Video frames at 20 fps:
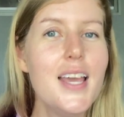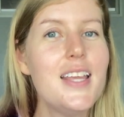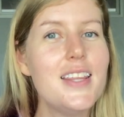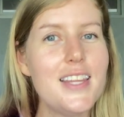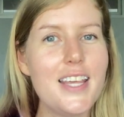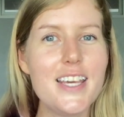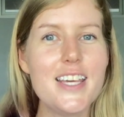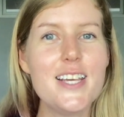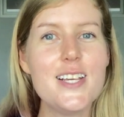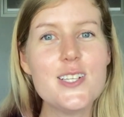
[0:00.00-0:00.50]

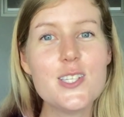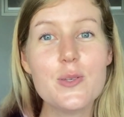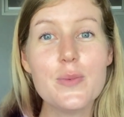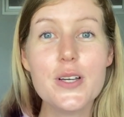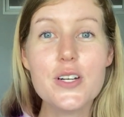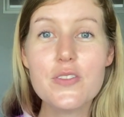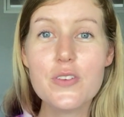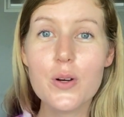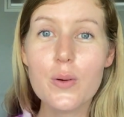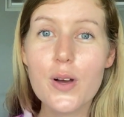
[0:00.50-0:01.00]
Thank you so
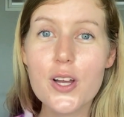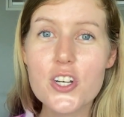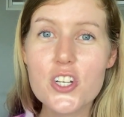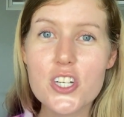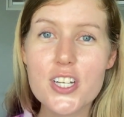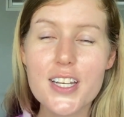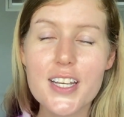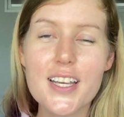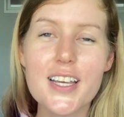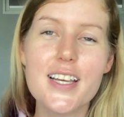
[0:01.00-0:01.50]
much for
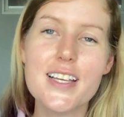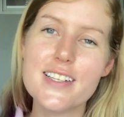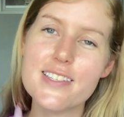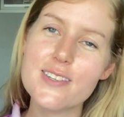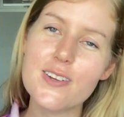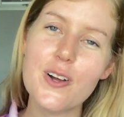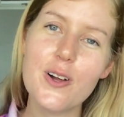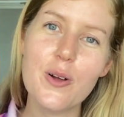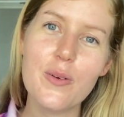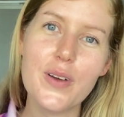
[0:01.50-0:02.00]
watching. As
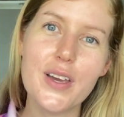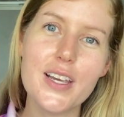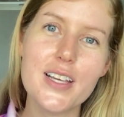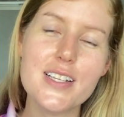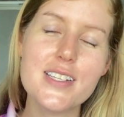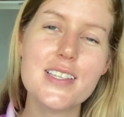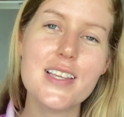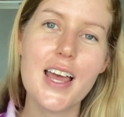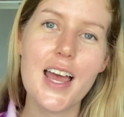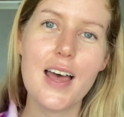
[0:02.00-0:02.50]

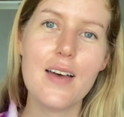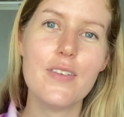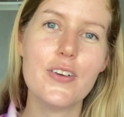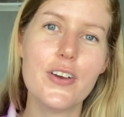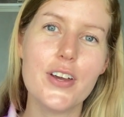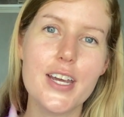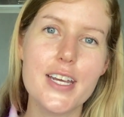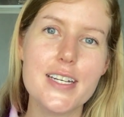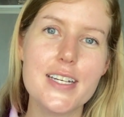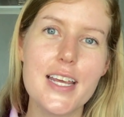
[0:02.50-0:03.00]
always, have a
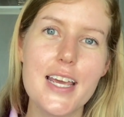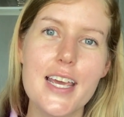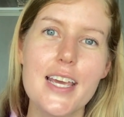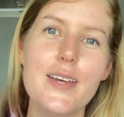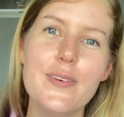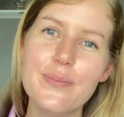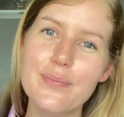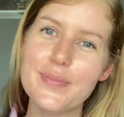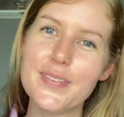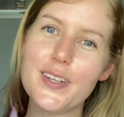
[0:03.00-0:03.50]
great
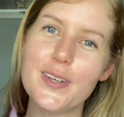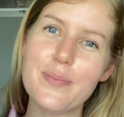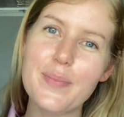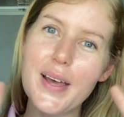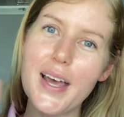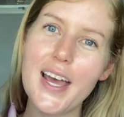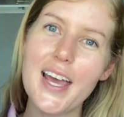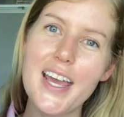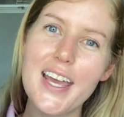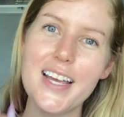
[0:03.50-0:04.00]
day.
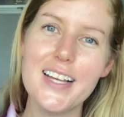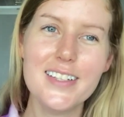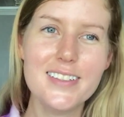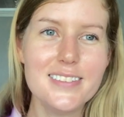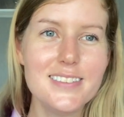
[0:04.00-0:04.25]
Goodbye.